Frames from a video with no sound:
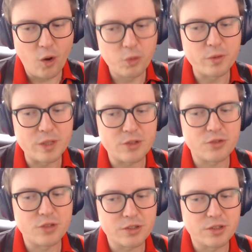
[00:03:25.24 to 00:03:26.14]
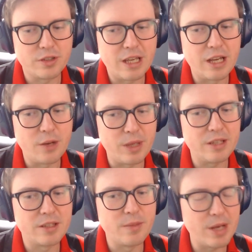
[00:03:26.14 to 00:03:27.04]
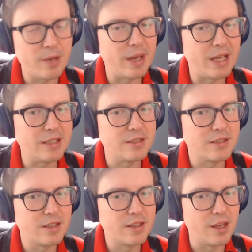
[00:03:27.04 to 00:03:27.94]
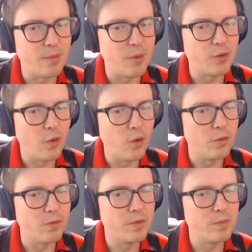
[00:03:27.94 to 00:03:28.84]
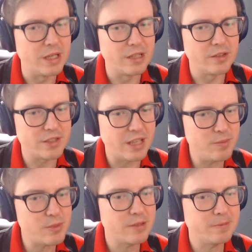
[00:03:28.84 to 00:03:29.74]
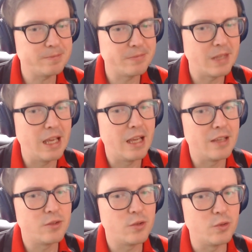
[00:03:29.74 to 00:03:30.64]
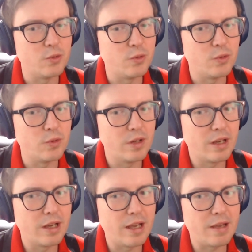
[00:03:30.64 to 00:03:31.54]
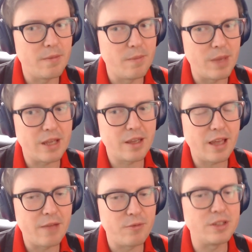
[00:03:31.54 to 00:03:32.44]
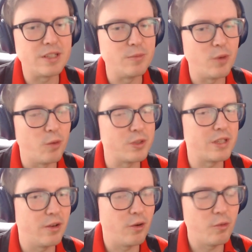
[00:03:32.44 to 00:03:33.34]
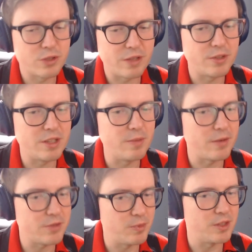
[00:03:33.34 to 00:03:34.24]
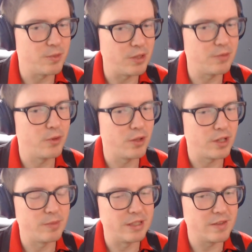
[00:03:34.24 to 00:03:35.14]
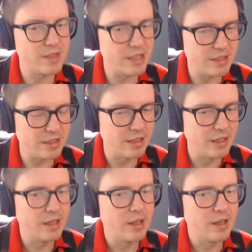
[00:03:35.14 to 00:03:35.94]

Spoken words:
all the leagues are structured in a way to minimise the amount of meaningless games, to make every team almost every team have something to play for come the end of the season,